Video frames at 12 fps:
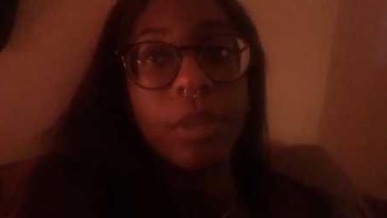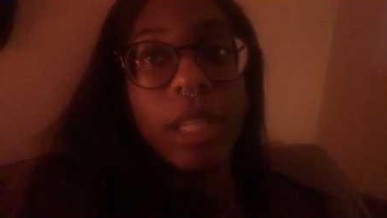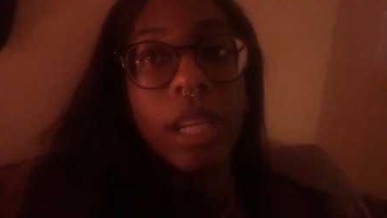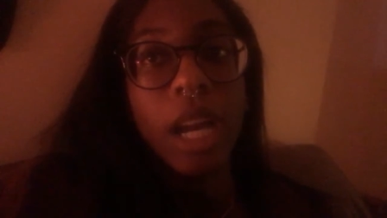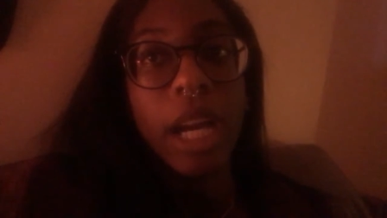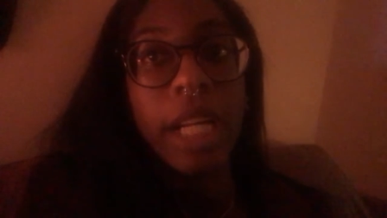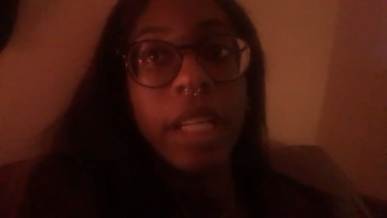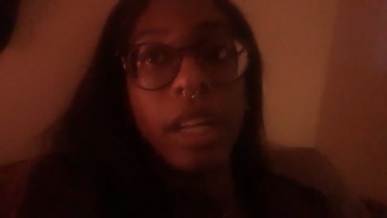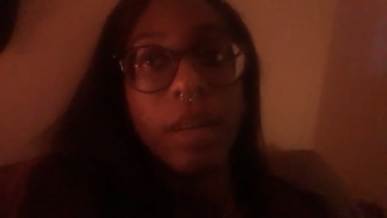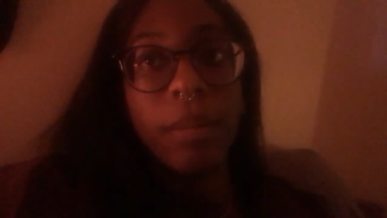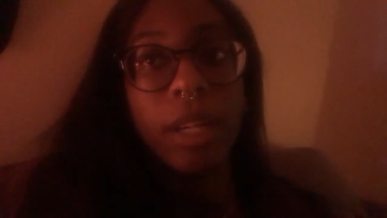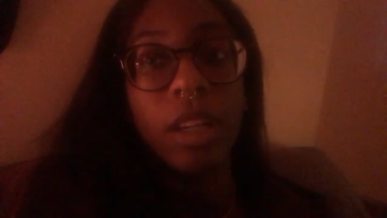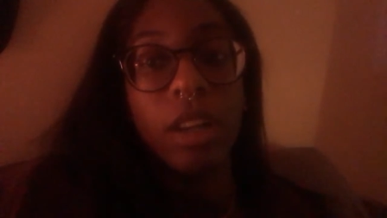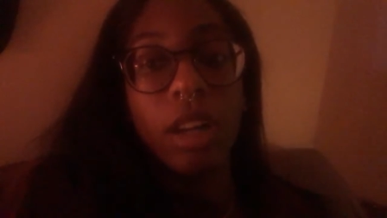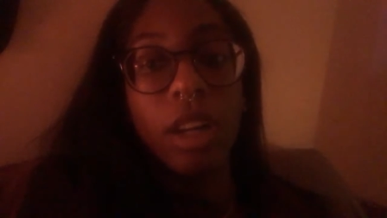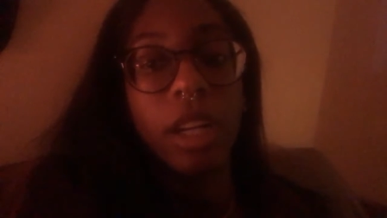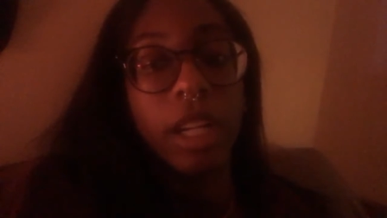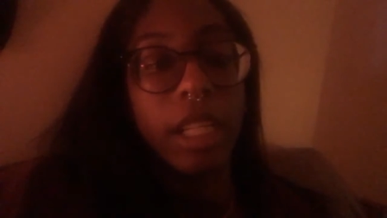But I got my
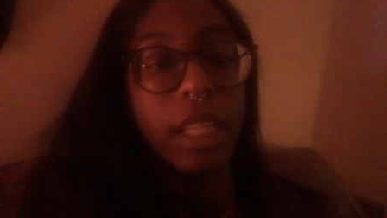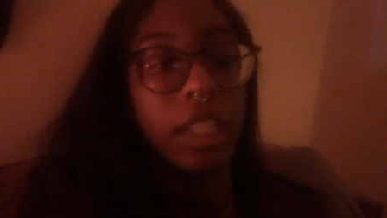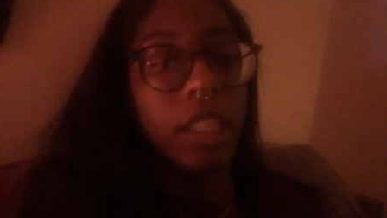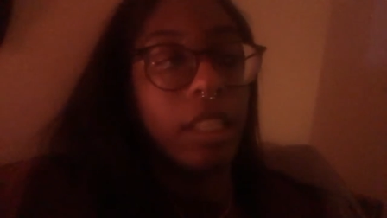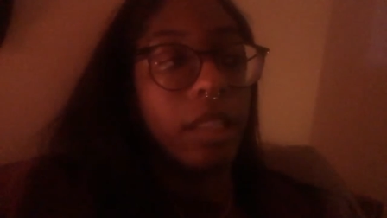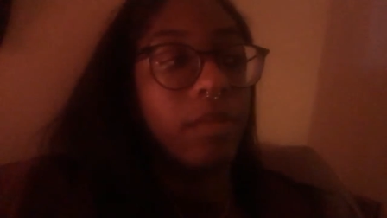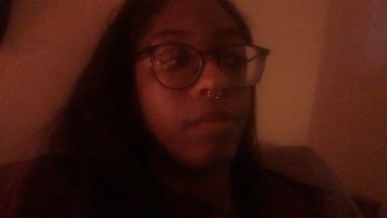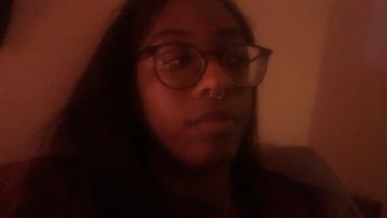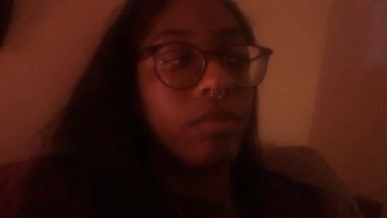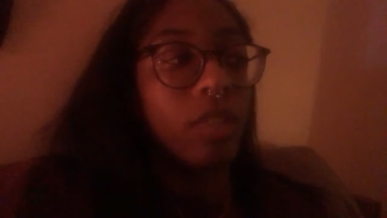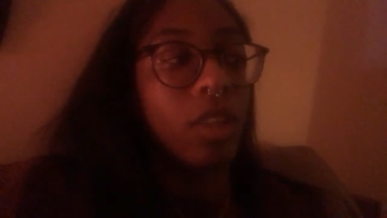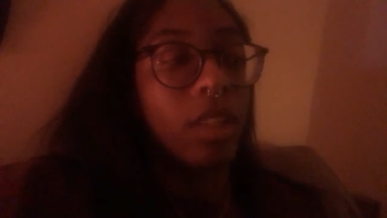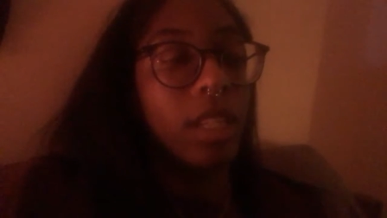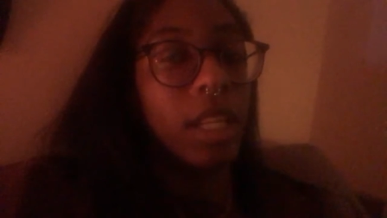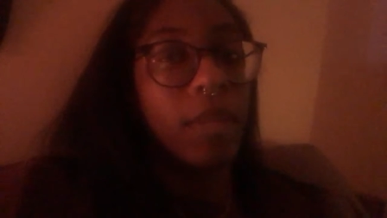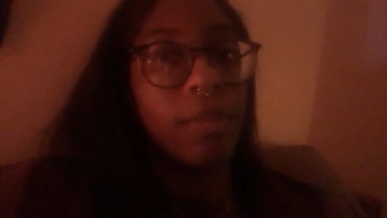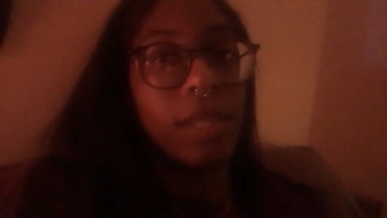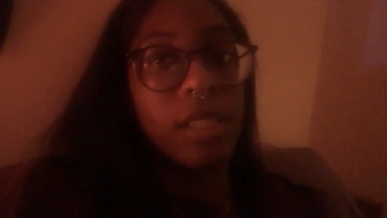car here on
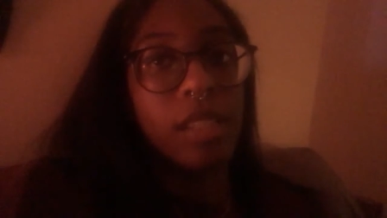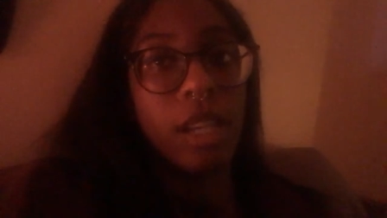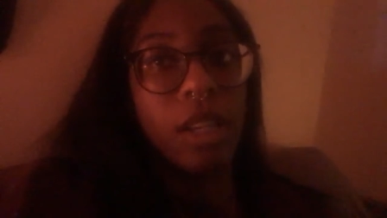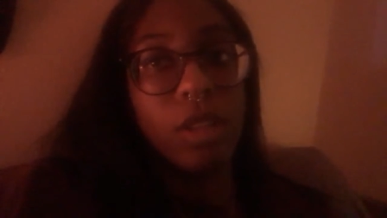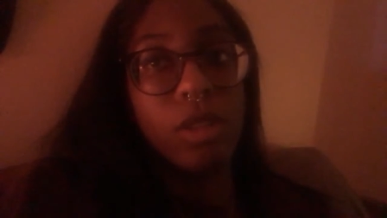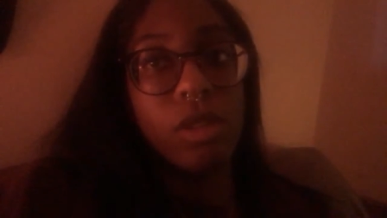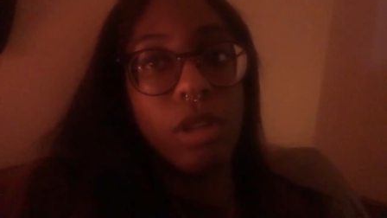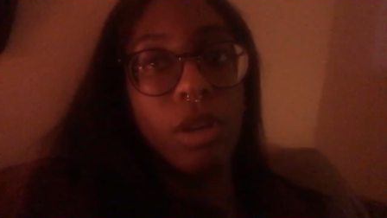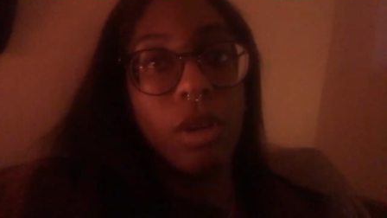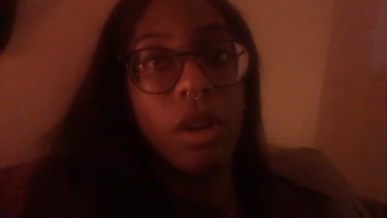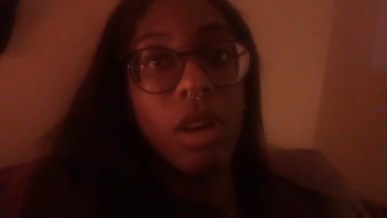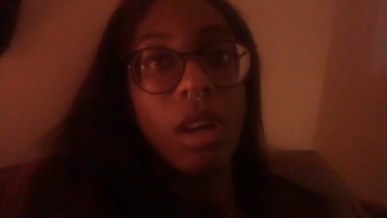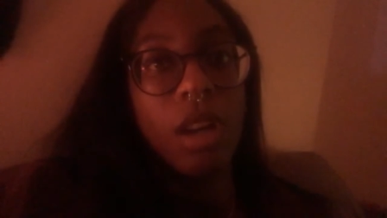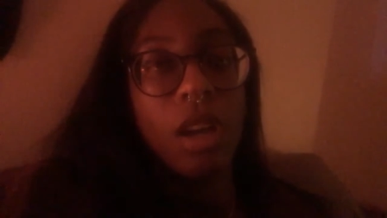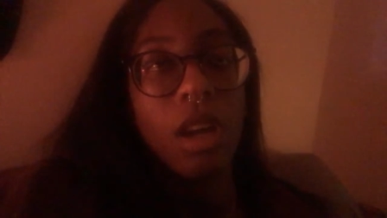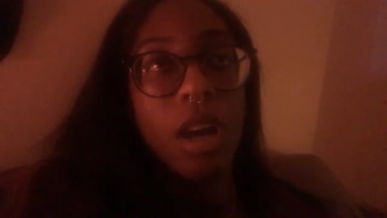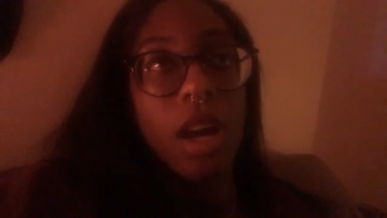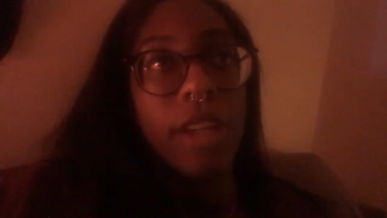campus now, so
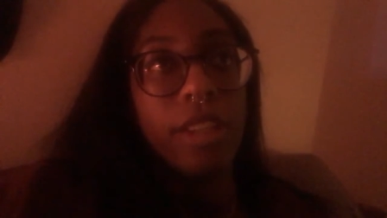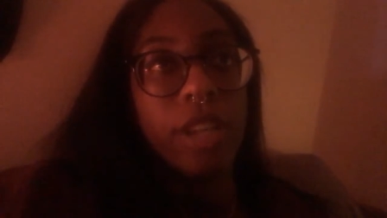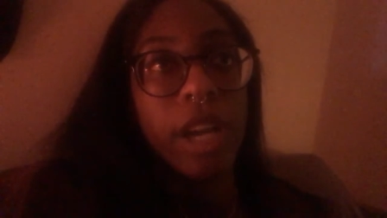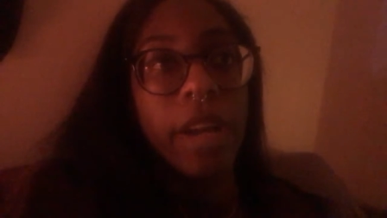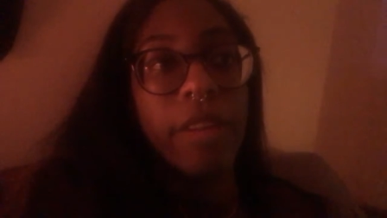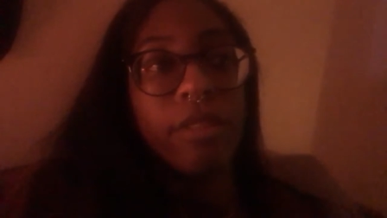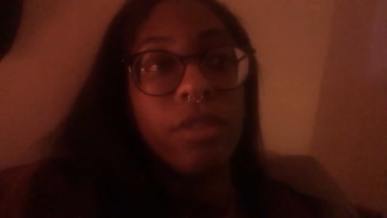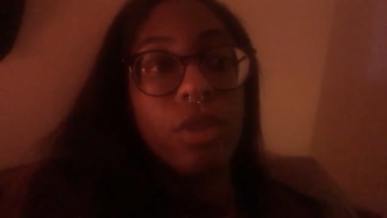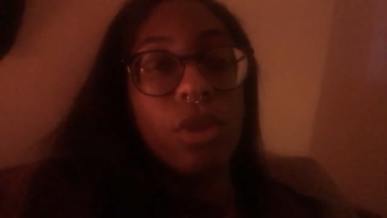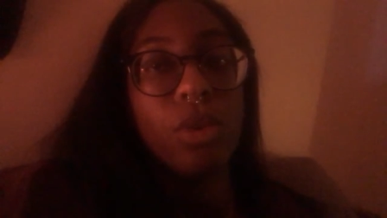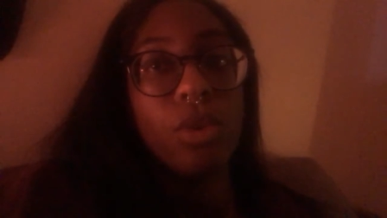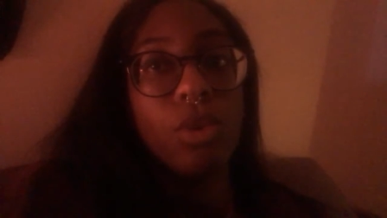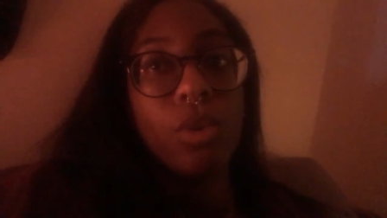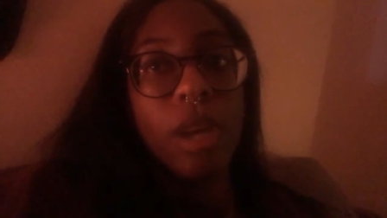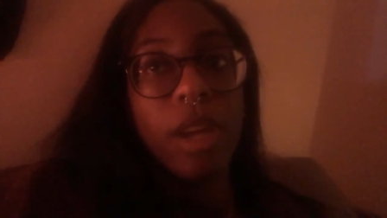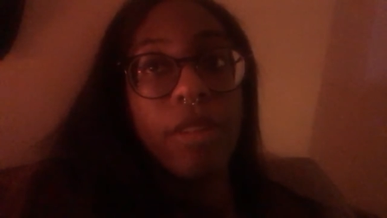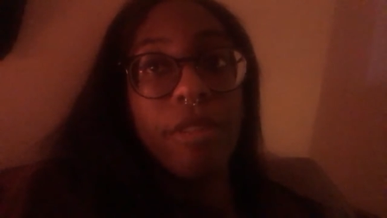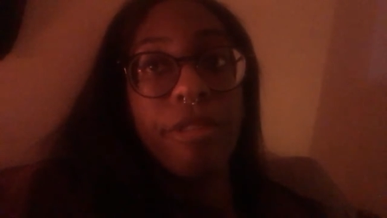I drive to
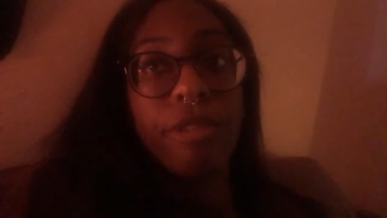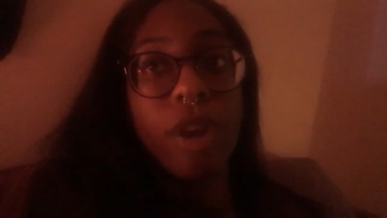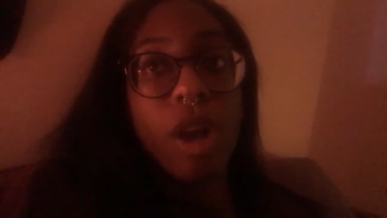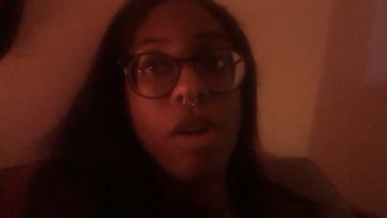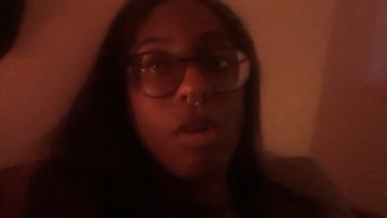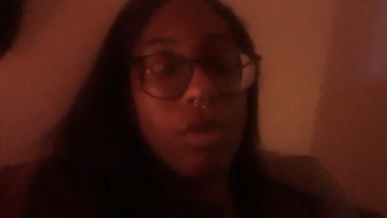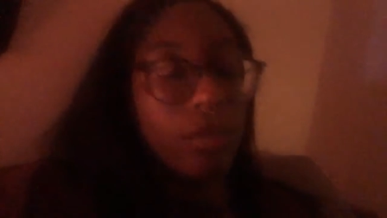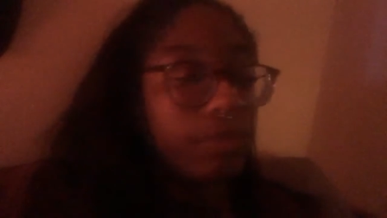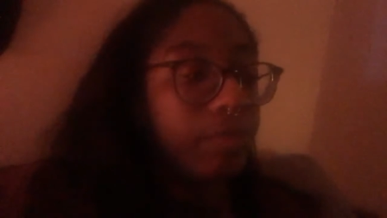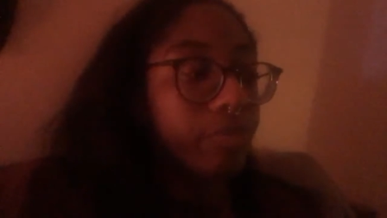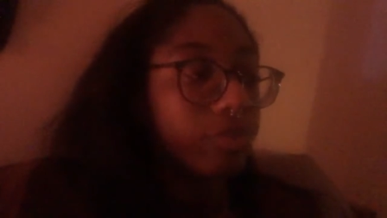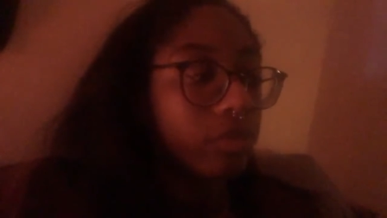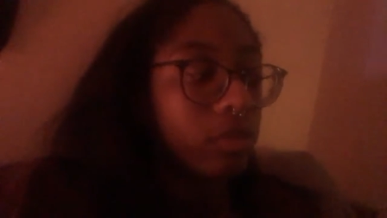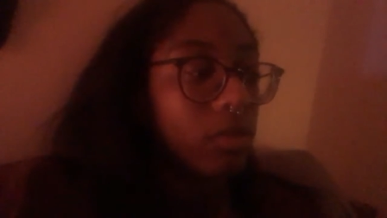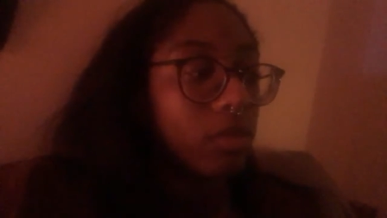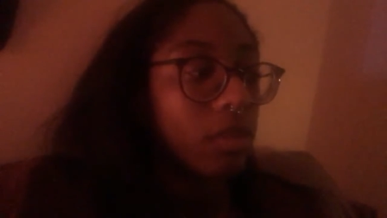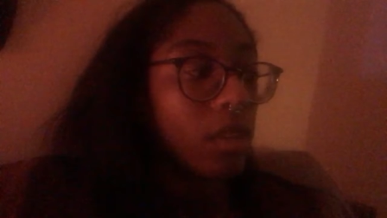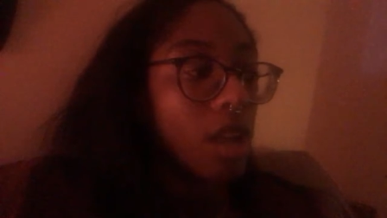and fro.
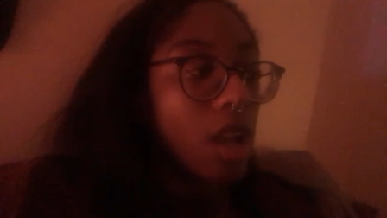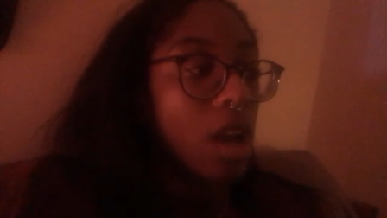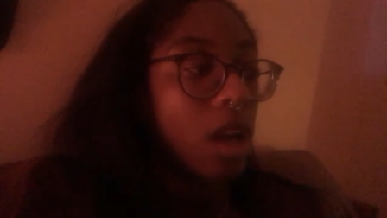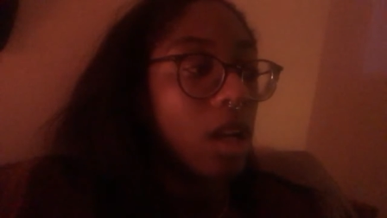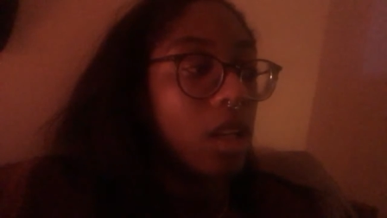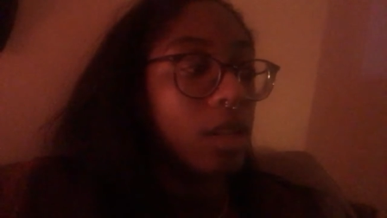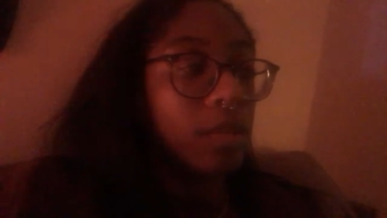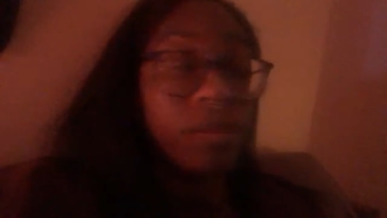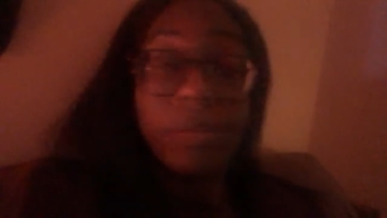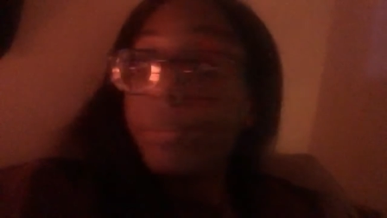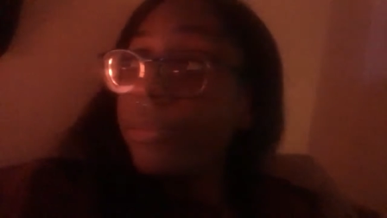Um,